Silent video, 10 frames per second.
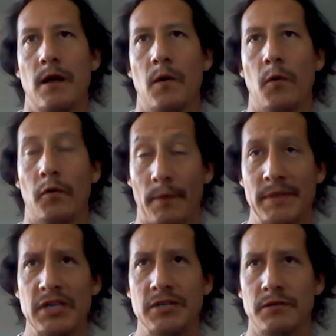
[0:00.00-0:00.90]
with
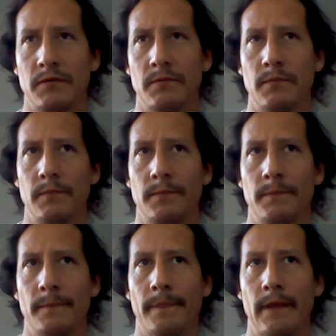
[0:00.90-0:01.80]
repetition,
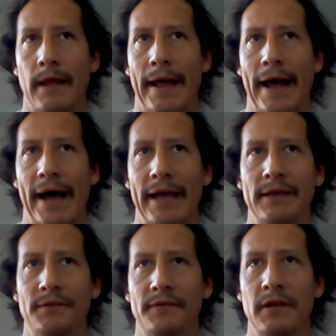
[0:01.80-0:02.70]
I can
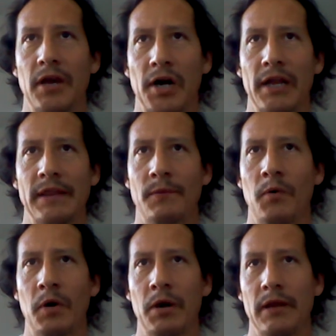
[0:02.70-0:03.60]
see early in the
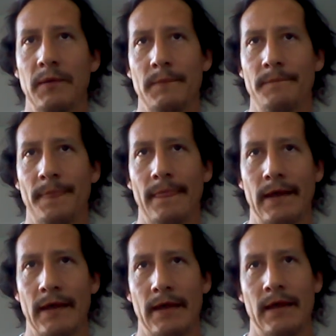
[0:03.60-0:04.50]
morning
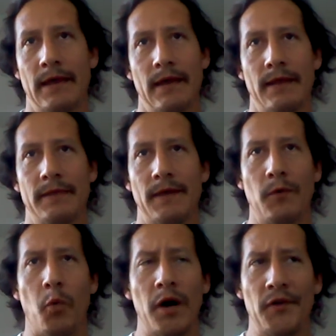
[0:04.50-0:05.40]
that the
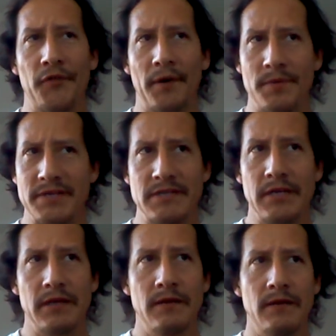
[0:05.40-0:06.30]
waters are
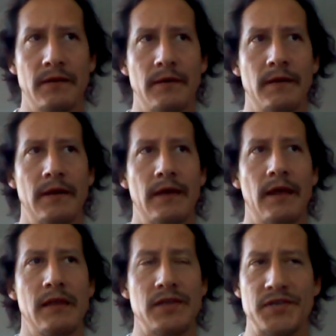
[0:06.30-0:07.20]
pristine,
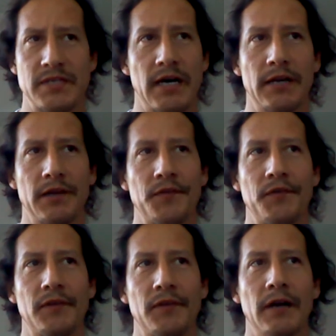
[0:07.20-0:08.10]
the sun is
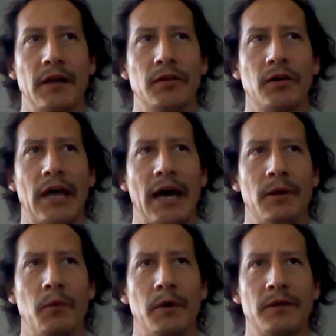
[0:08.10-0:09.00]
still not
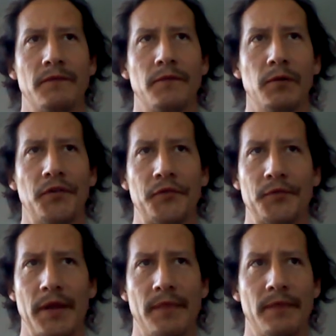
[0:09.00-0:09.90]
coming with full
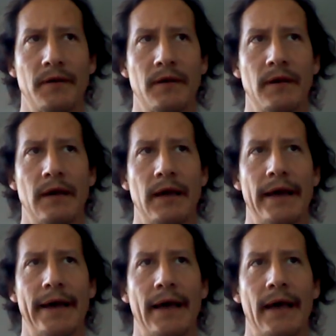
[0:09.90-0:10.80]
strength.
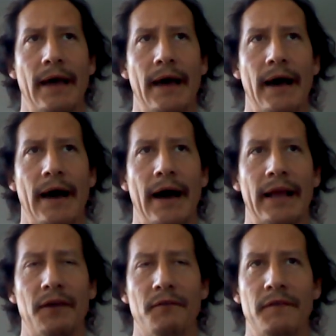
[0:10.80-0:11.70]
I
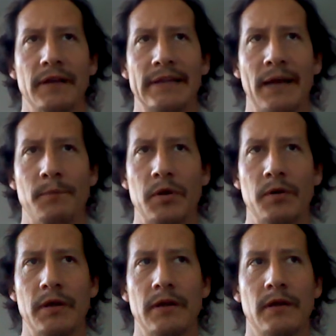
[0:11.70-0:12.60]
can feel that
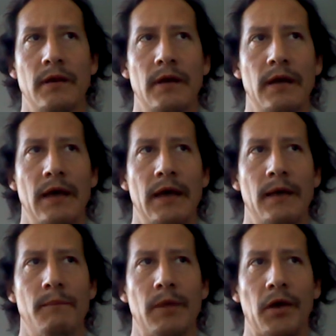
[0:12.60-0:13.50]
beauty
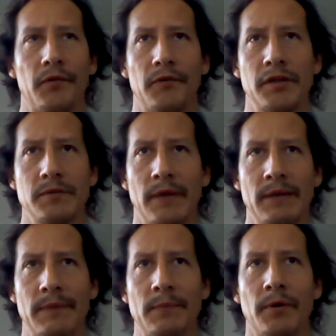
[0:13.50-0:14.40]
because not too many
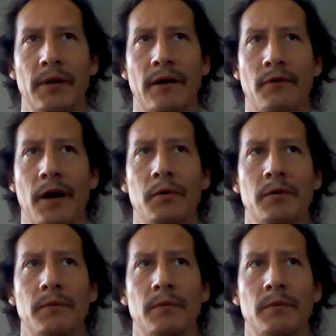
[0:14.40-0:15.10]
people are around.